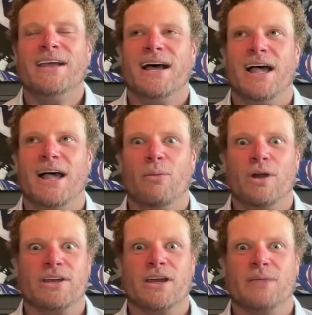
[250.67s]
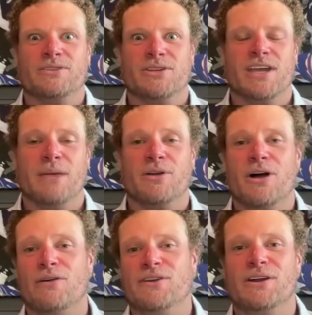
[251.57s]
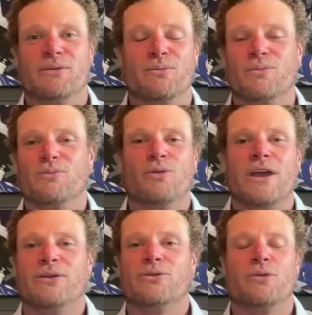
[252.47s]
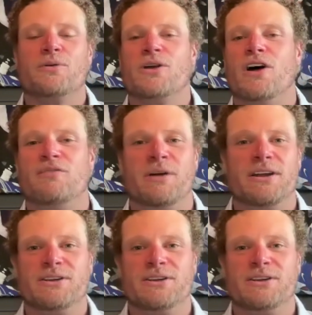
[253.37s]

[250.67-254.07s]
when it comes to the game of golf, you get a regular group of golf buddies or